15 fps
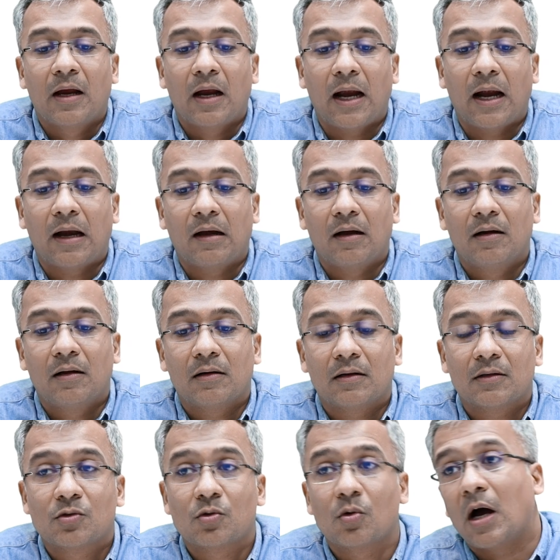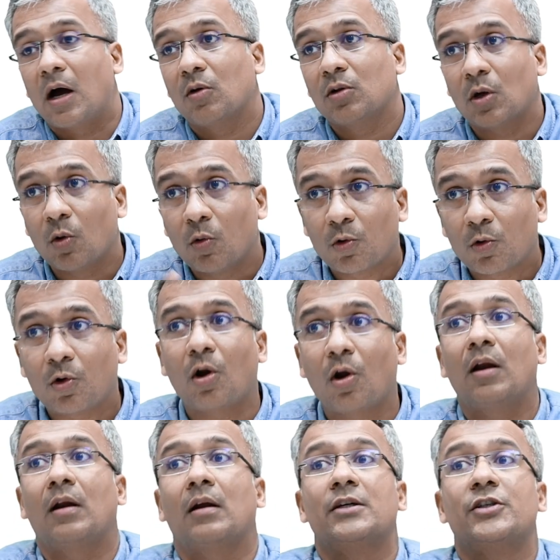And so how the
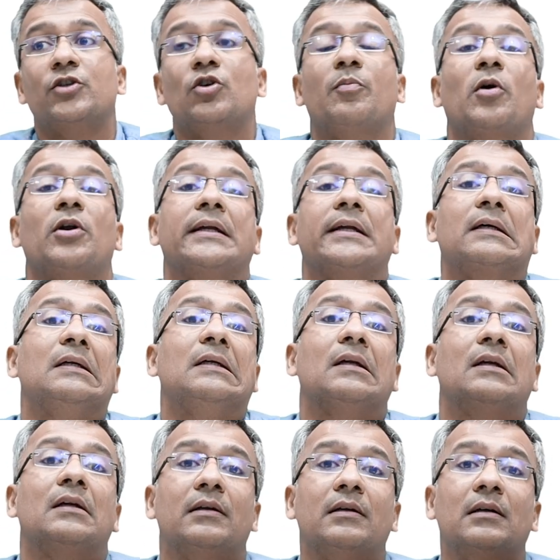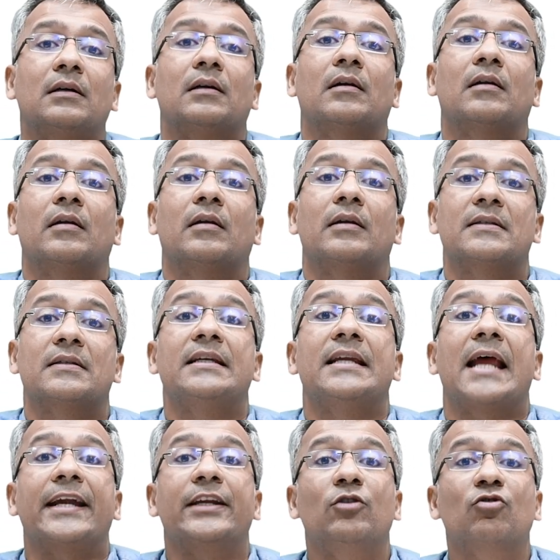overall geopolitical
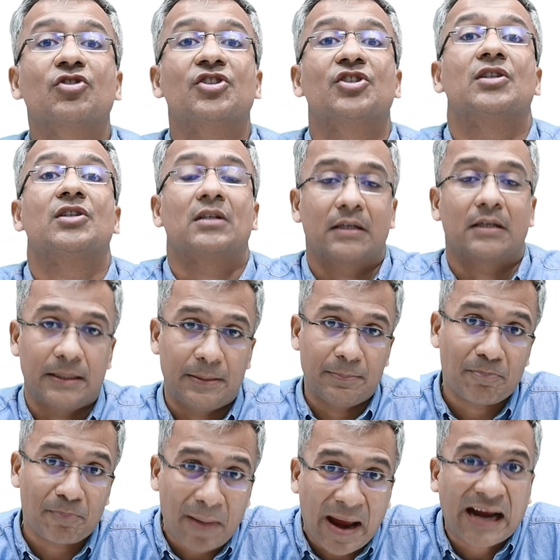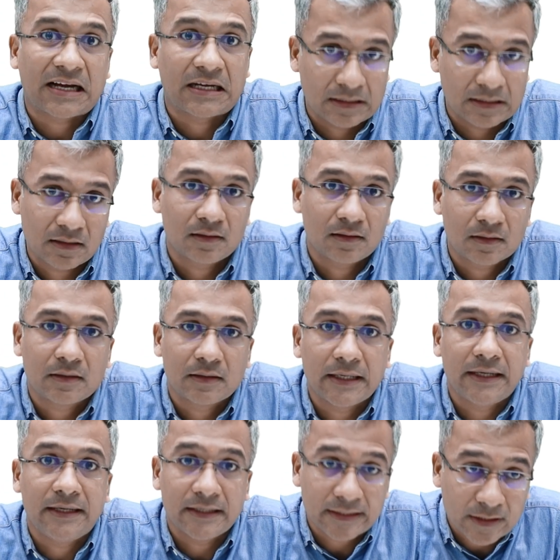scenarios impact Indian